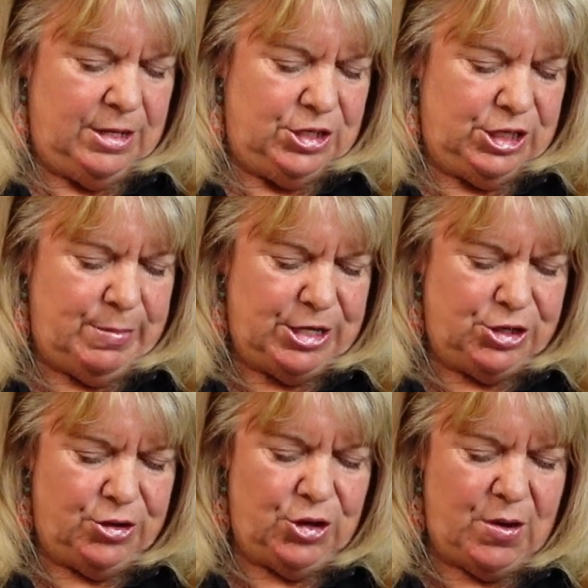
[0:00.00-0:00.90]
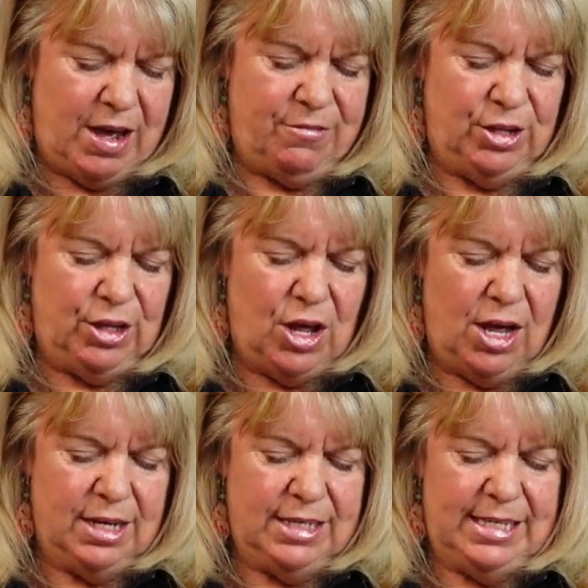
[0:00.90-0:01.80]
just make sure that you have a
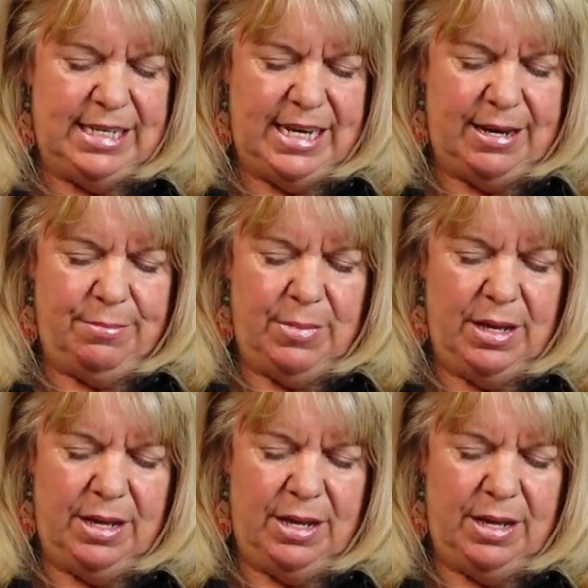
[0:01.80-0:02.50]
long stem